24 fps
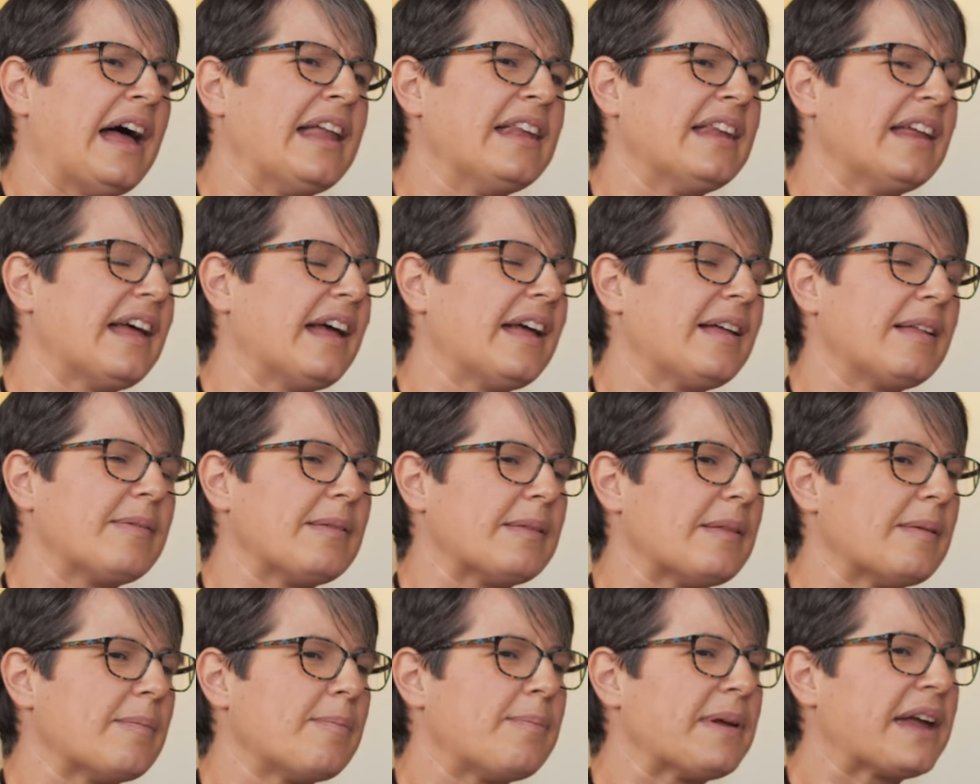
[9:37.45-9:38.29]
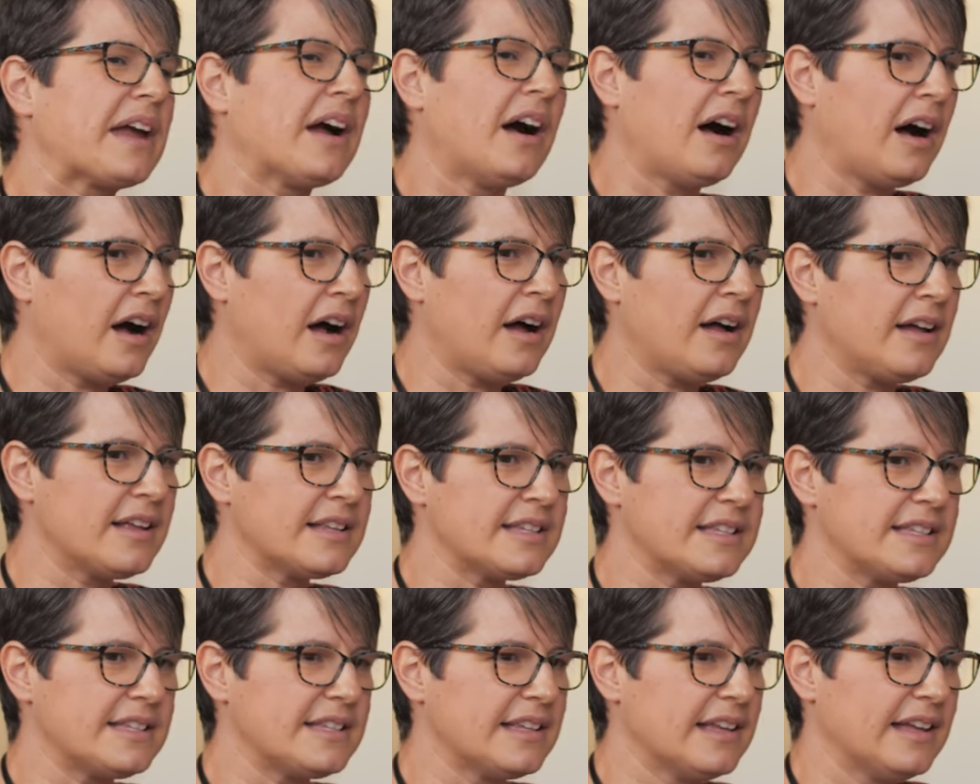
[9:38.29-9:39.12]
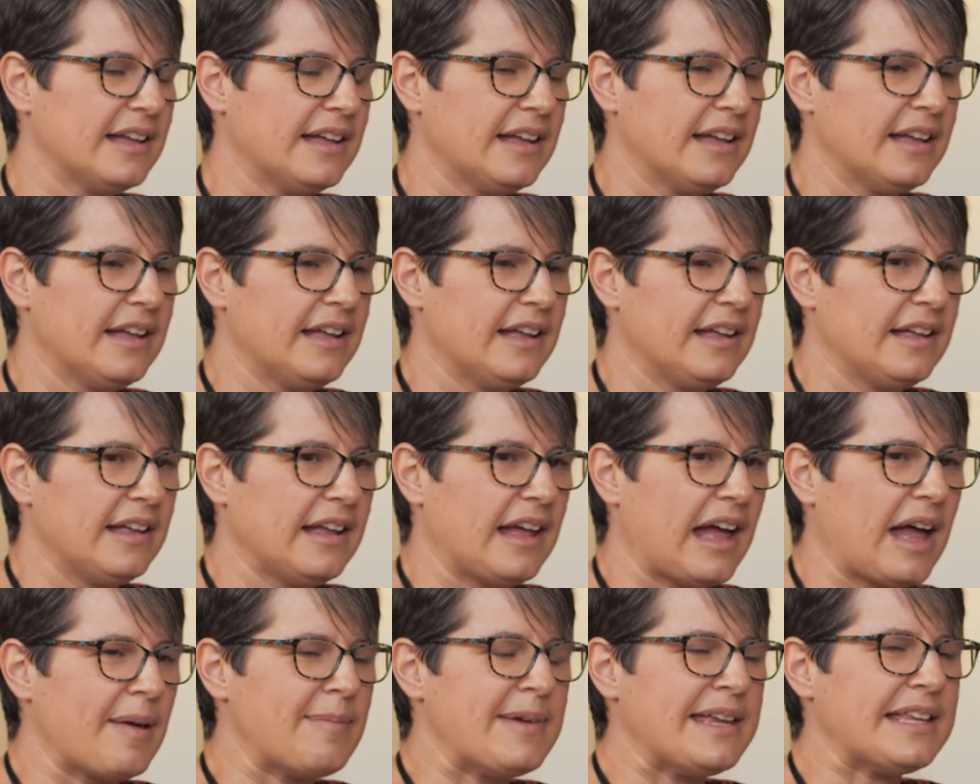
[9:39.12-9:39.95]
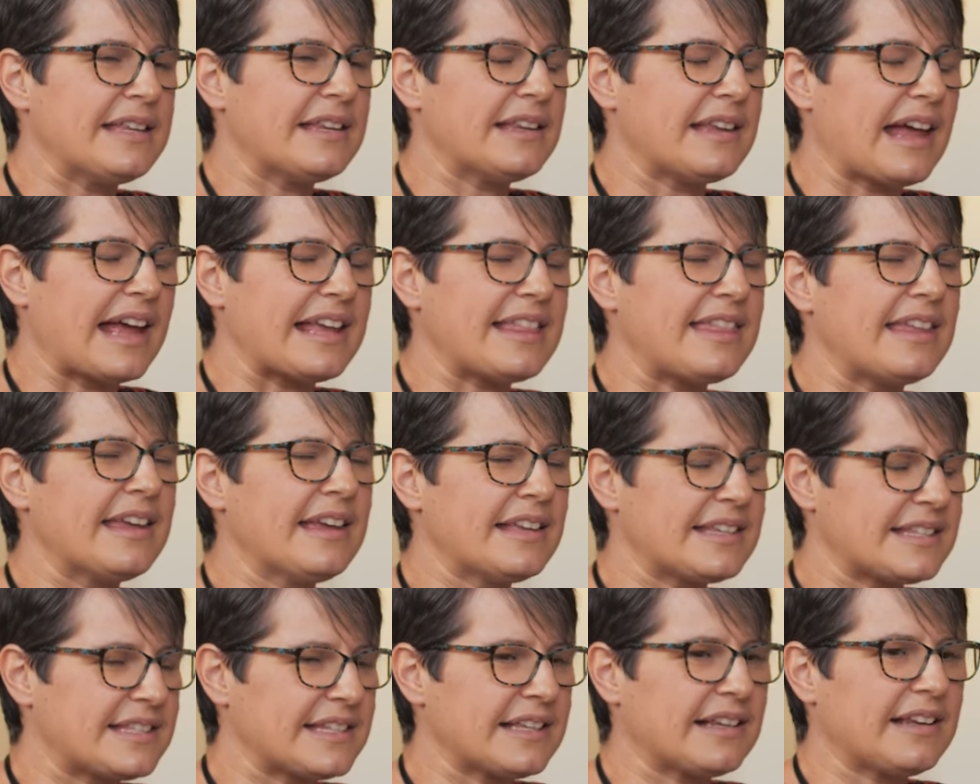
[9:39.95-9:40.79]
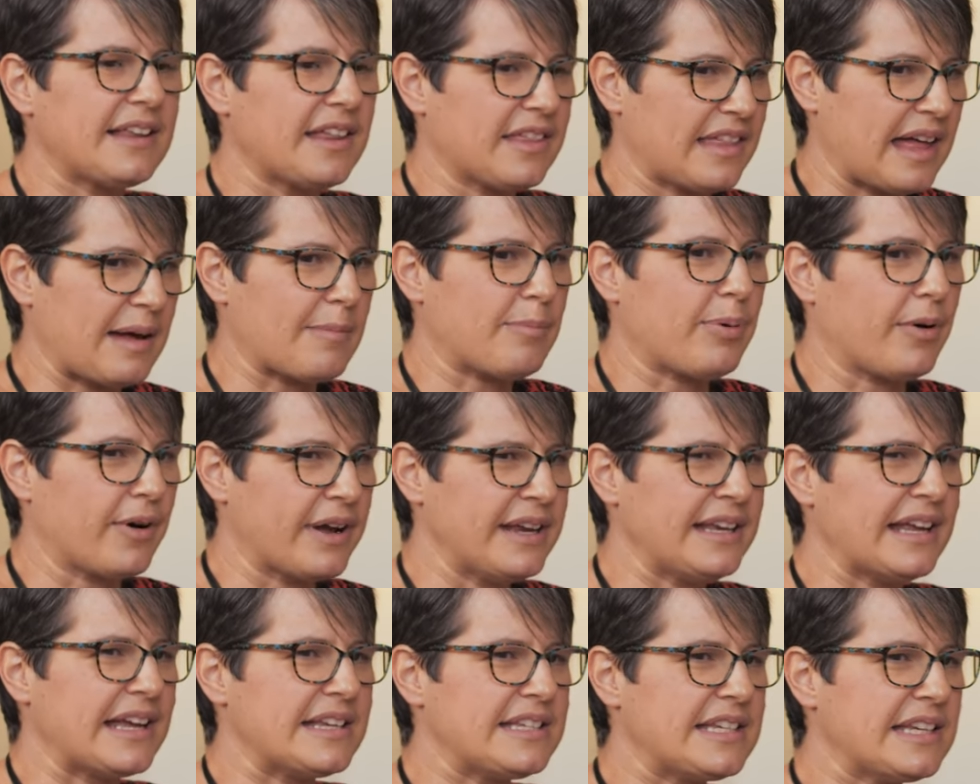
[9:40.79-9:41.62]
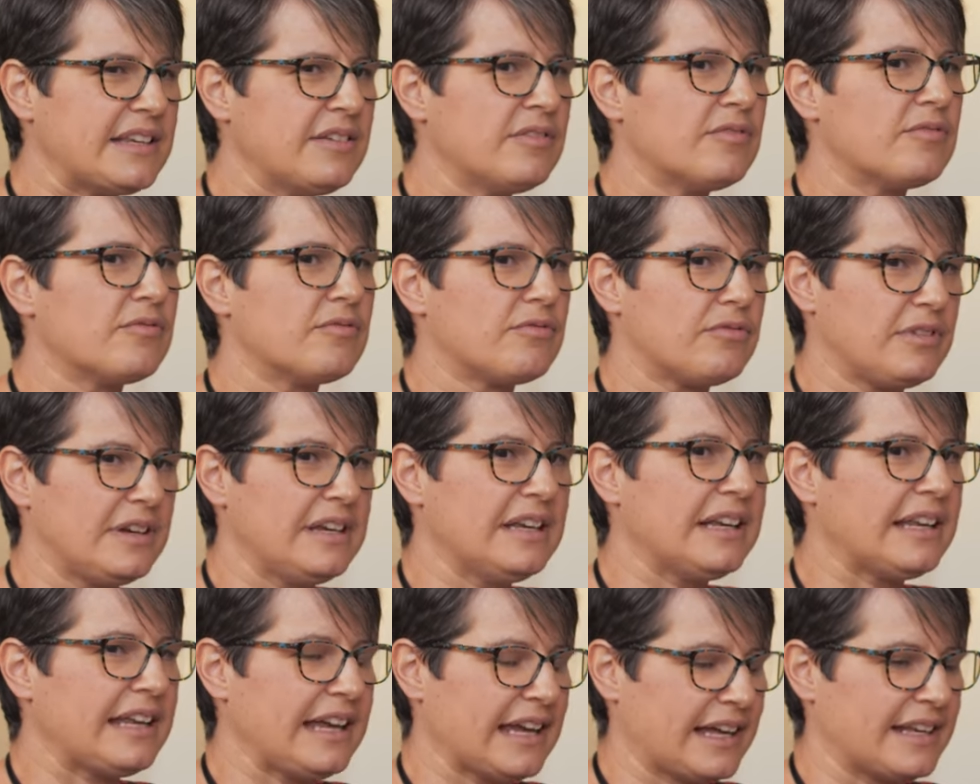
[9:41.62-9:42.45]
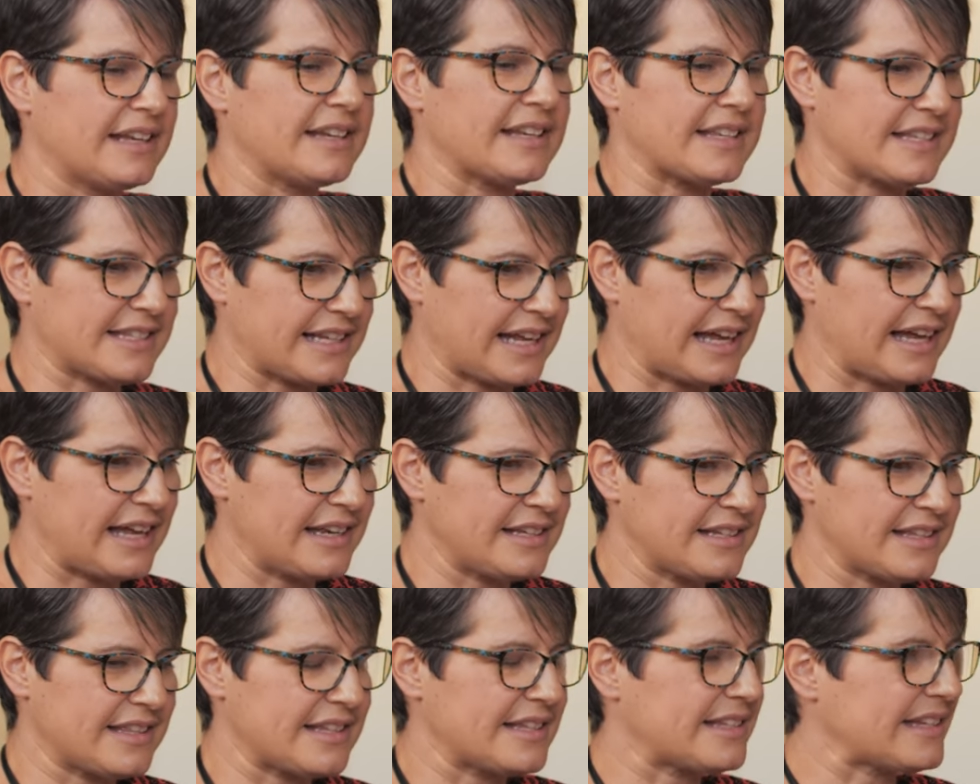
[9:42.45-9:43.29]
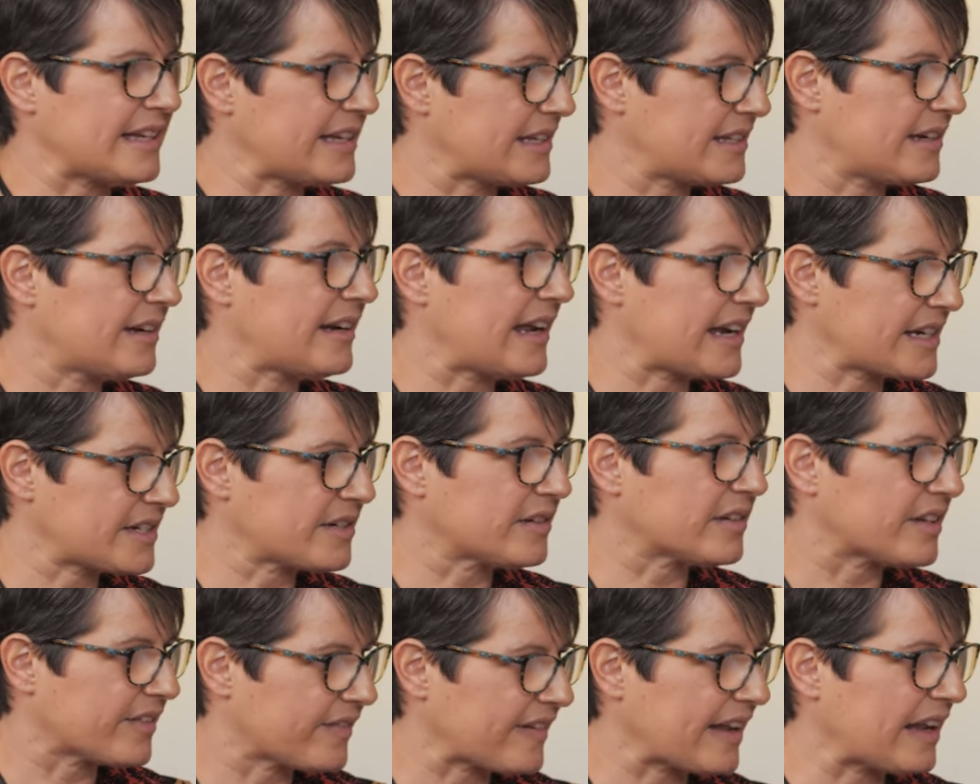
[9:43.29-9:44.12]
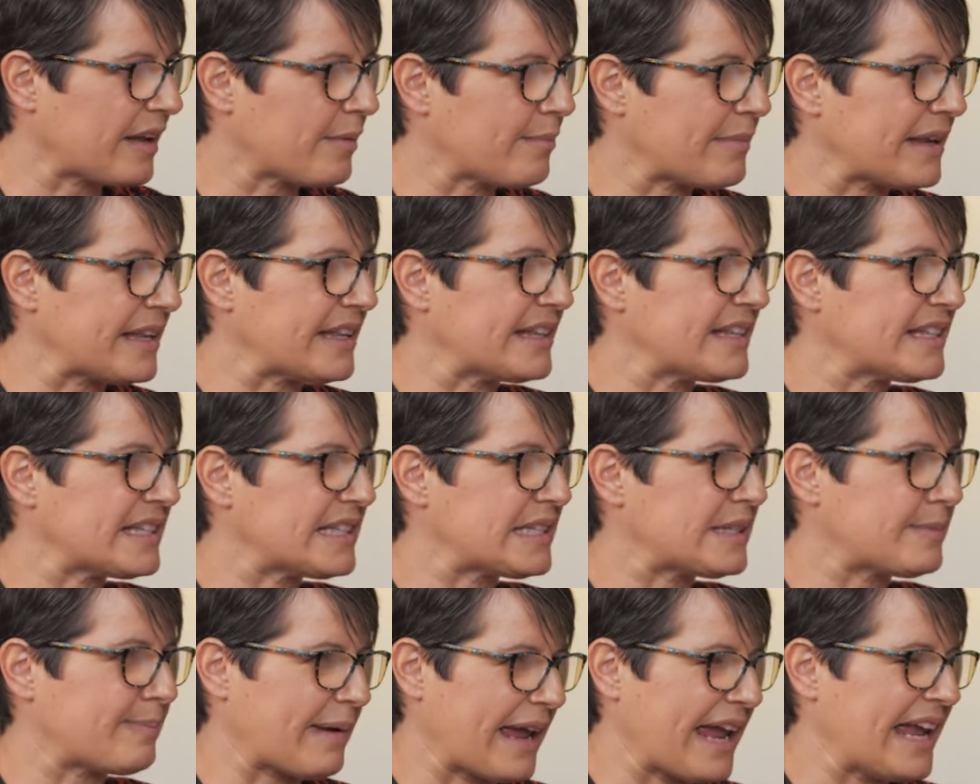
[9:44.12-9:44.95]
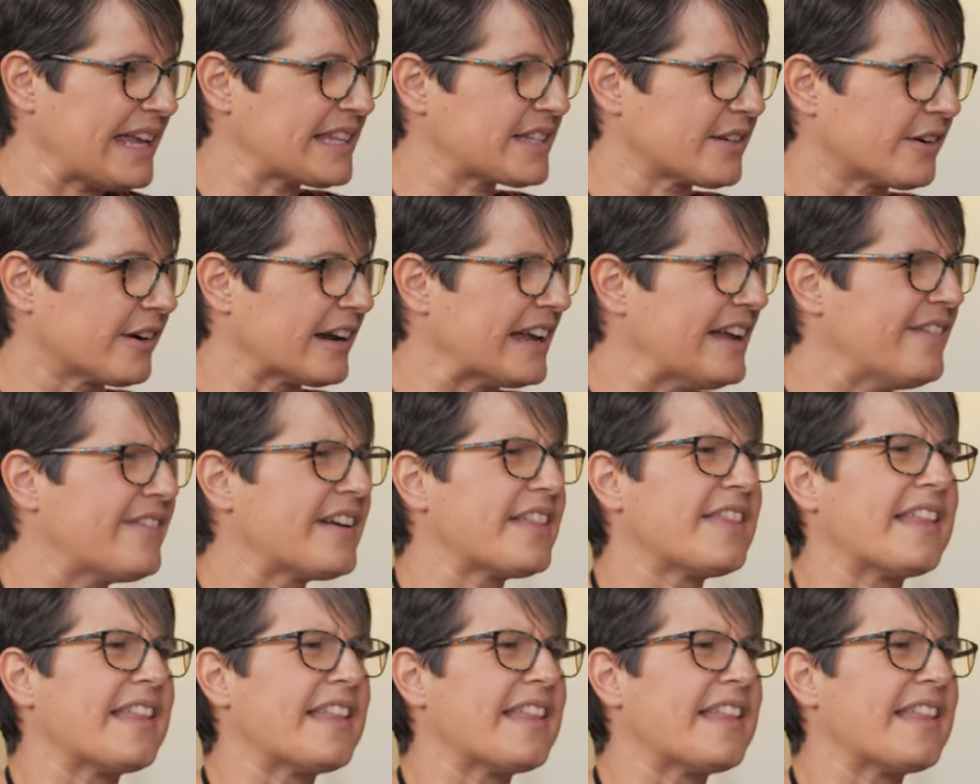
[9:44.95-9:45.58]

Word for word: And because I mean, I think still at that point, I didn't really understand this international development space Field, or even yeah.